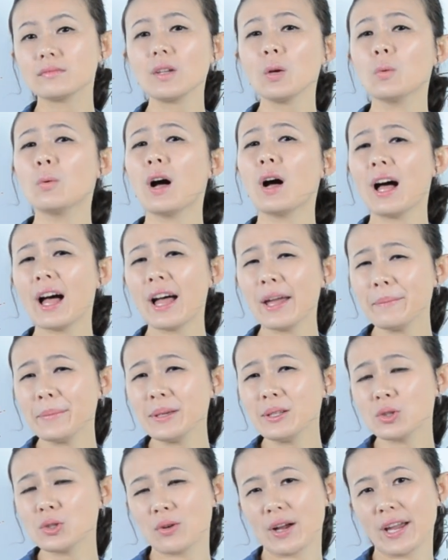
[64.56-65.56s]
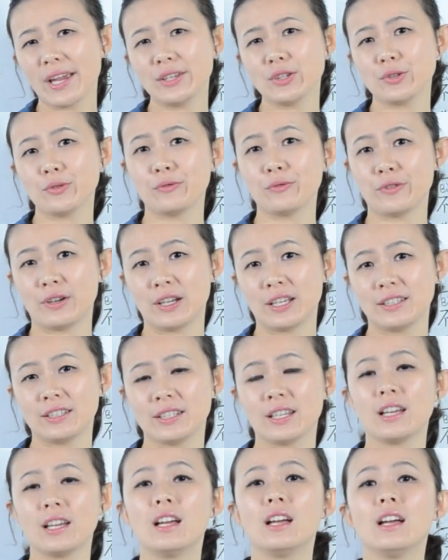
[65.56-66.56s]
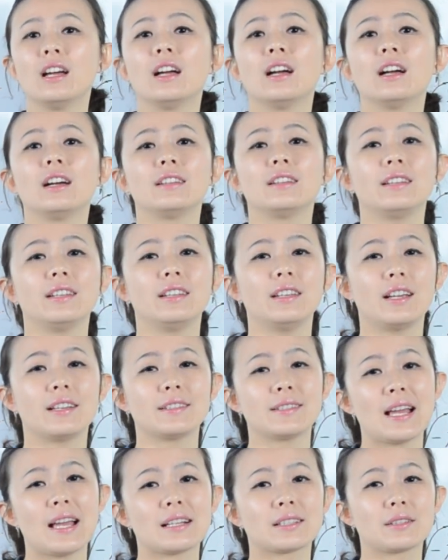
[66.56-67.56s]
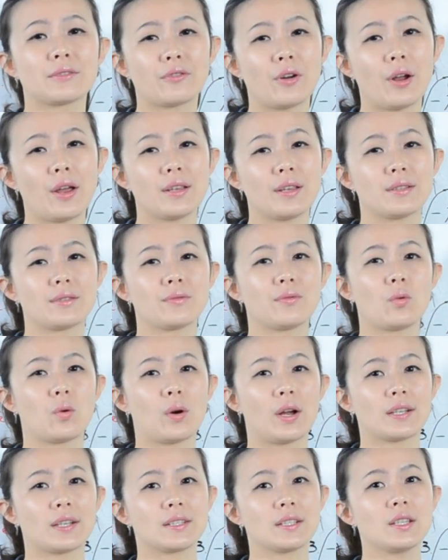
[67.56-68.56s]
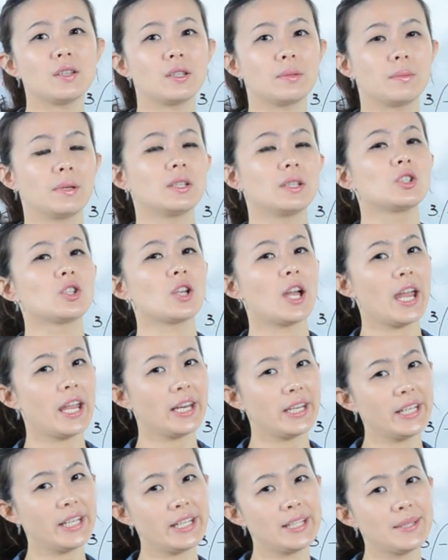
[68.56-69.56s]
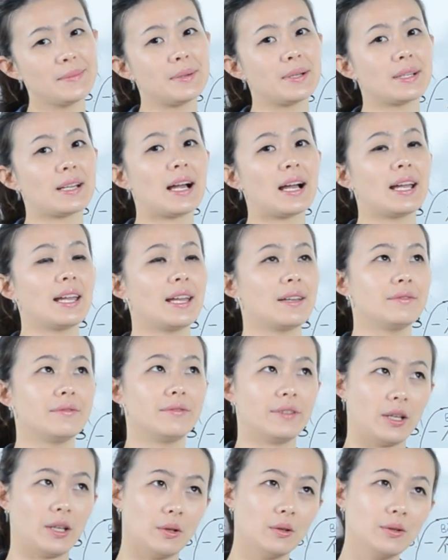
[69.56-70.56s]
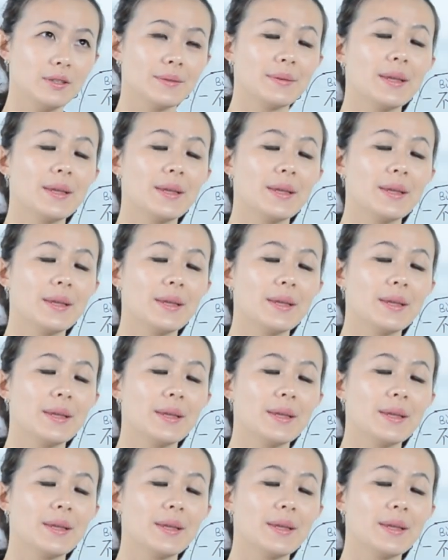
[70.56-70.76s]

well i've been trying to find the exact phrase for excuse me in chinese but i have failed